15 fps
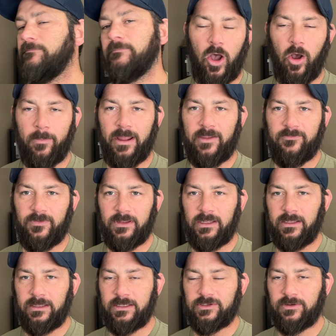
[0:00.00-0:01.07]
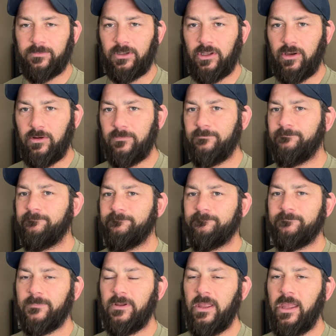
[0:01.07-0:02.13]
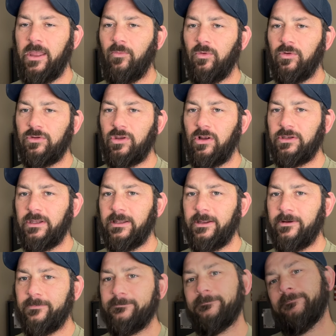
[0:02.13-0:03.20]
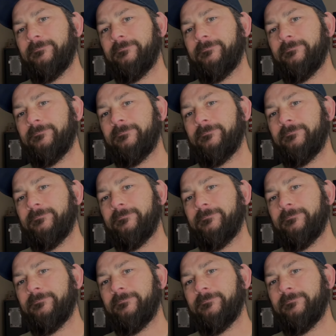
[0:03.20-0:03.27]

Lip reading: All my affiliate links are below, and we'll talk to you later.